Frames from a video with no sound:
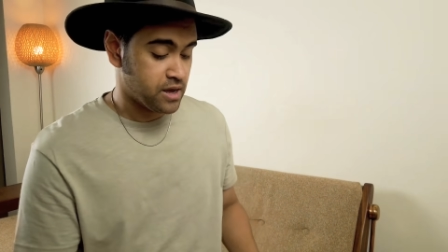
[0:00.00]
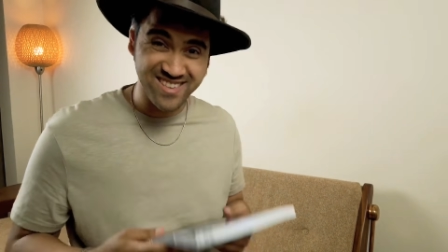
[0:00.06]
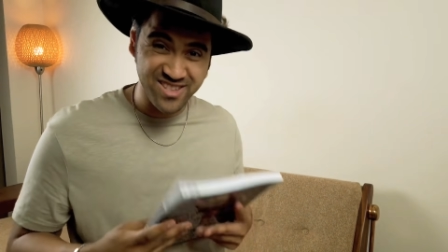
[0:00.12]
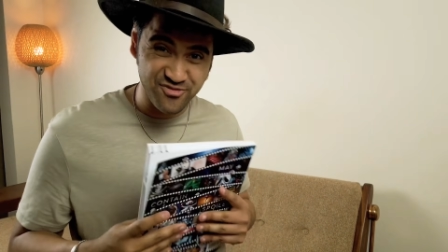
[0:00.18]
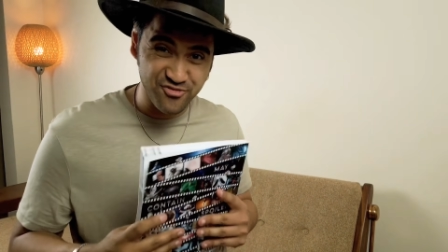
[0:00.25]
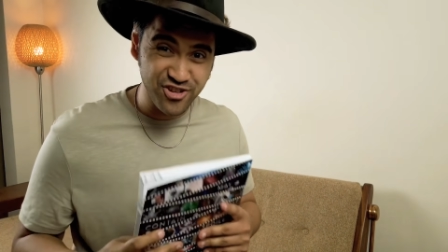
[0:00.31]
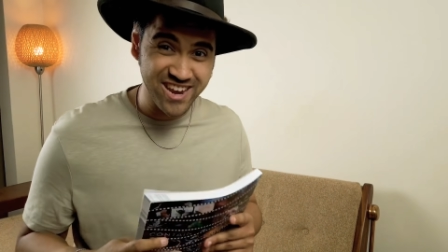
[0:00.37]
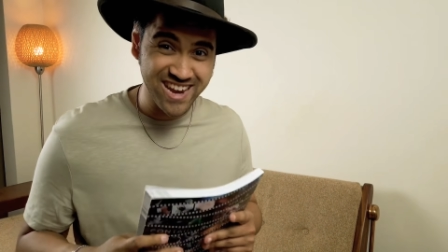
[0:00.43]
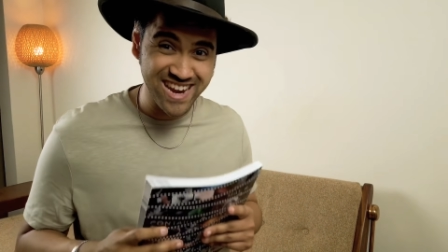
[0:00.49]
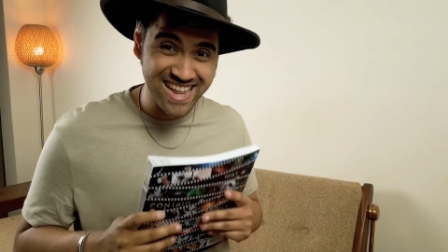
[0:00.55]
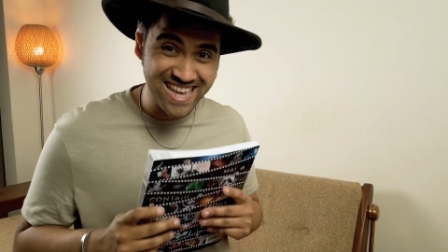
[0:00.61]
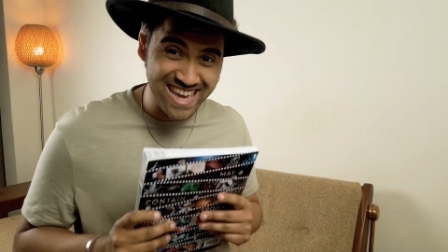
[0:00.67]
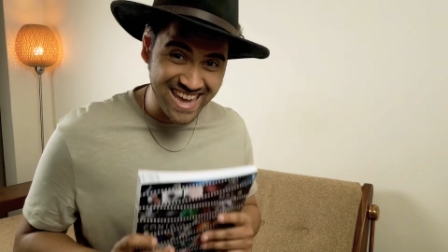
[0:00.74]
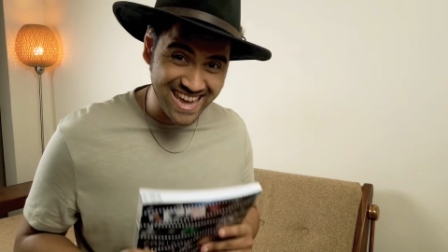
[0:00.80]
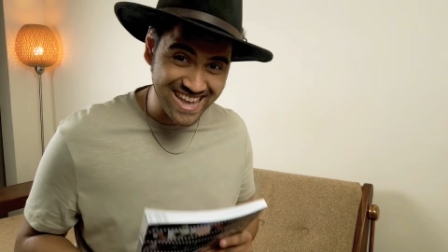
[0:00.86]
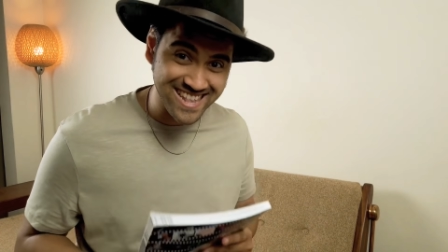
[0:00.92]
This
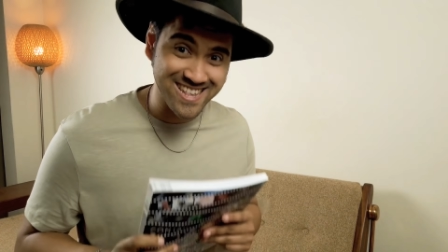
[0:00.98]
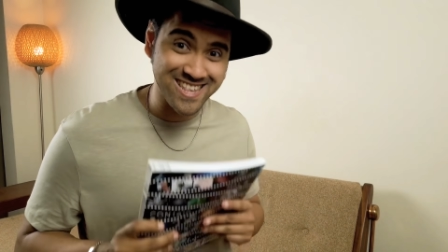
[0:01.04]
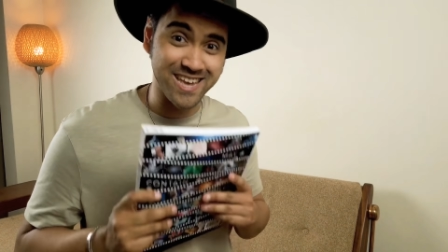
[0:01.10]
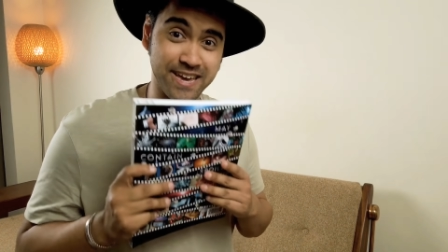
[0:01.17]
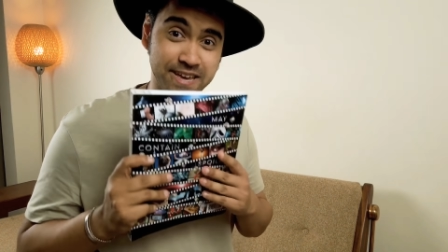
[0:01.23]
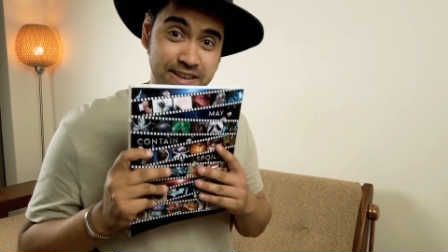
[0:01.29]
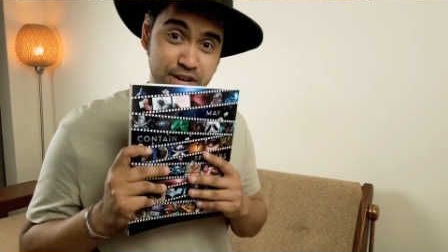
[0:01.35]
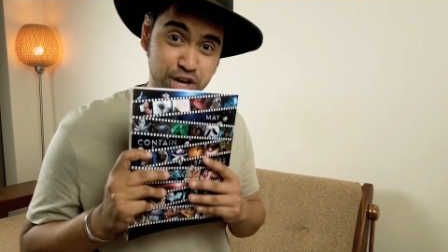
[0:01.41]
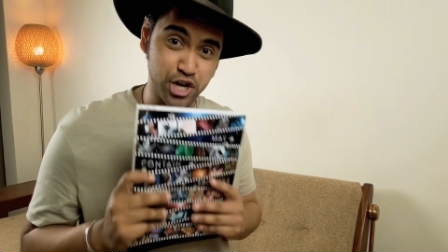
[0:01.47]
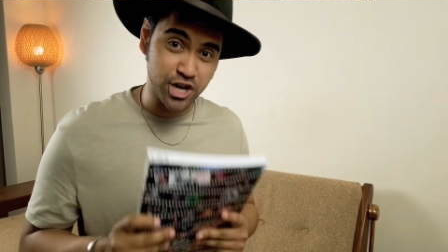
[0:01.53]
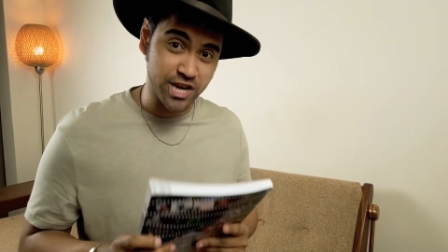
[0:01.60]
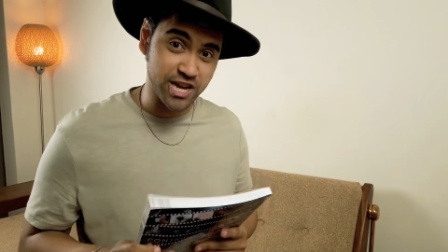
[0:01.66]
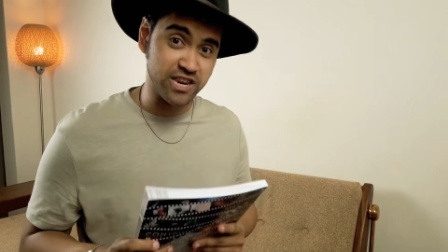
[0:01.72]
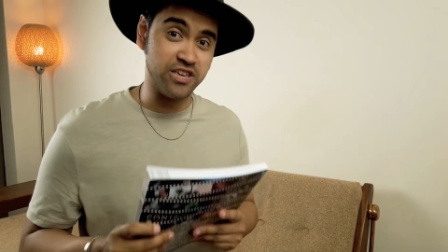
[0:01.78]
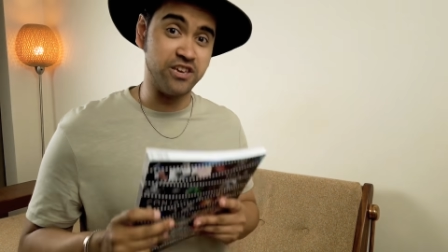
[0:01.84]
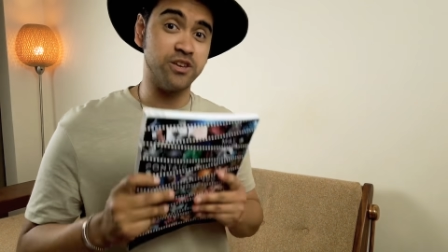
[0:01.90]
really is a
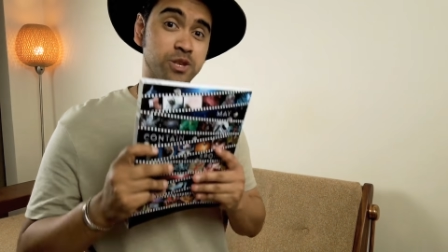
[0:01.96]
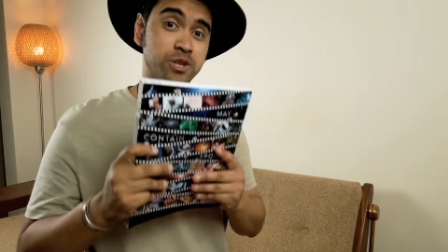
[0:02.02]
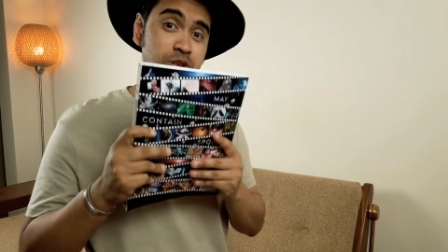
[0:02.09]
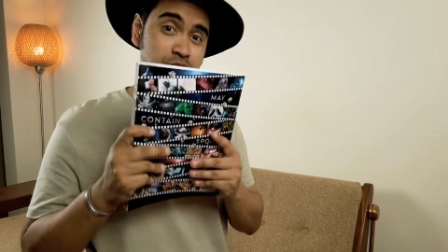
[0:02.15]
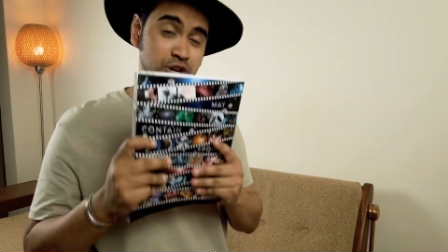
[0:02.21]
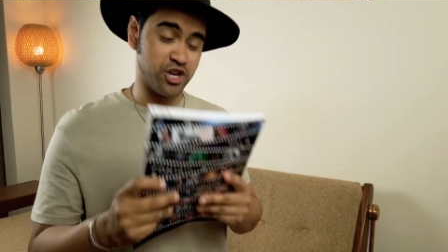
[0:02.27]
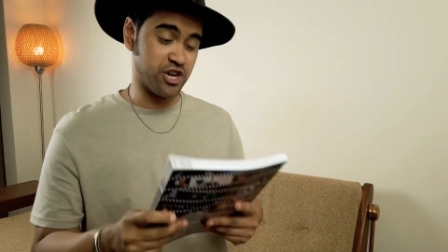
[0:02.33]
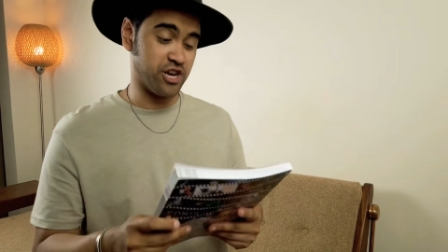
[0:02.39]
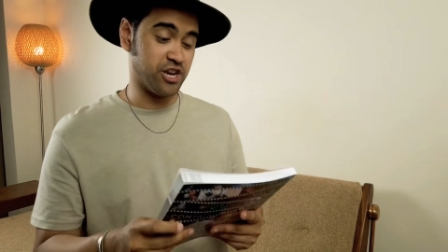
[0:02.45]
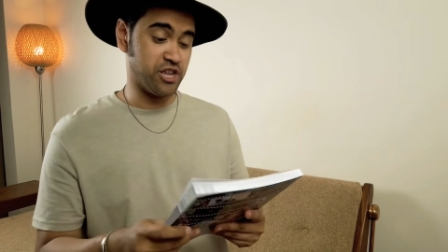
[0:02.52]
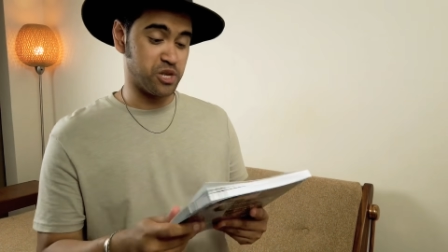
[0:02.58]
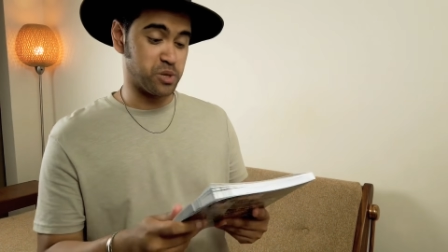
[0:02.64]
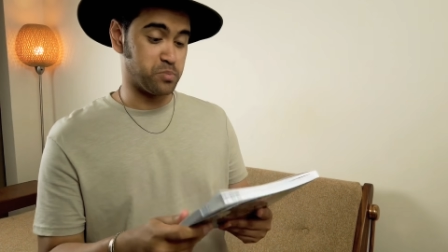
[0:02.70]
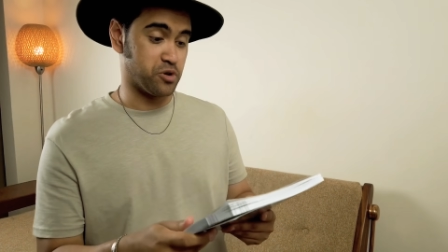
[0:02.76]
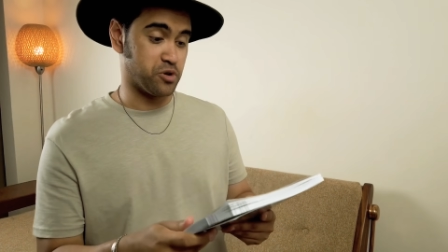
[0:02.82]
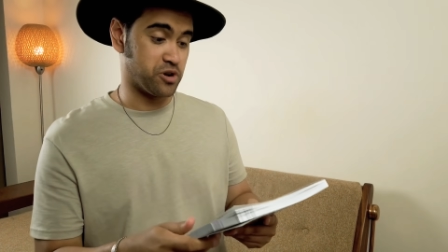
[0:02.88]
genius
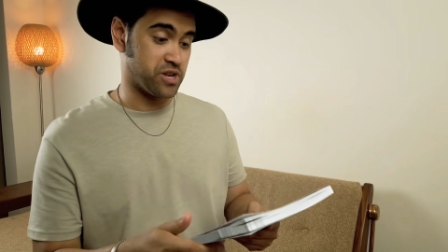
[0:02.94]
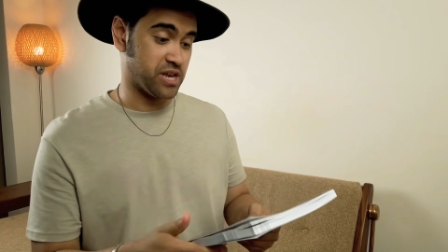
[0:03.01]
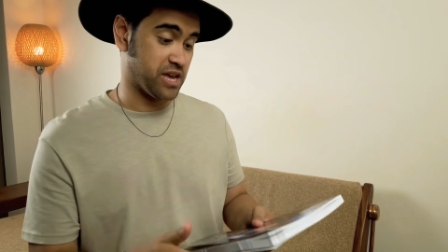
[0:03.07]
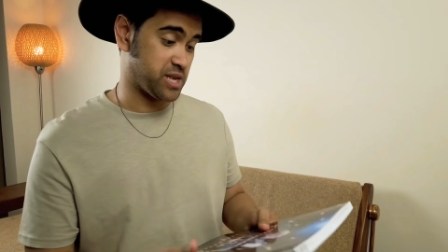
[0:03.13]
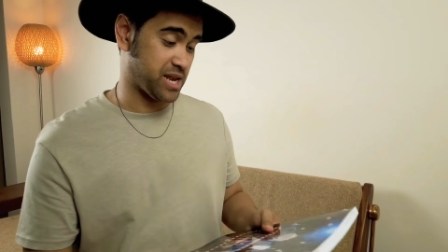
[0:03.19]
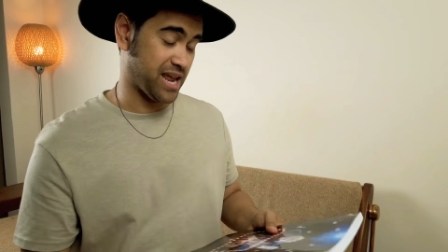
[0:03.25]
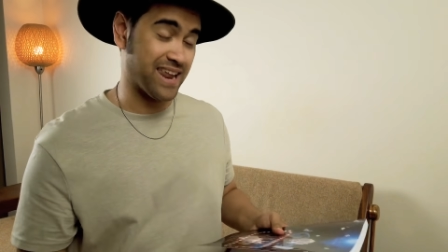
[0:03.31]
book test.